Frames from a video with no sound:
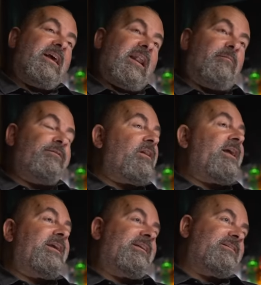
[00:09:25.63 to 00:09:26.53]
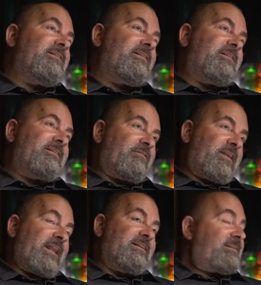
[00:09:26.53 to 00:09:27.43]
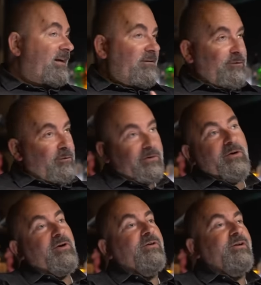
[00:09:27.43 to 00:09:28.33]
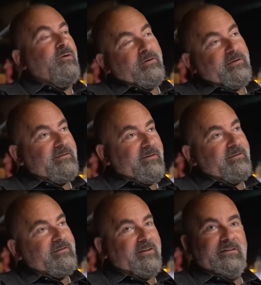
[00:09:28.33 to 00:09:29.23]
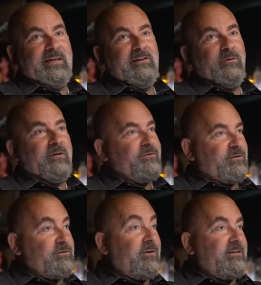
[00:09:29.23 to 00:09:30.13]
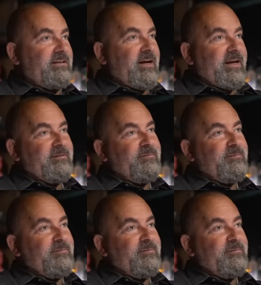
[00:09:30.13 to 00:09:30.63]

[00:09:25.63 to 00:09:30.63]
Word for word: And I'm flying into to Afghanistan. And if you recall, you know our, our kind of helo infills are always at night.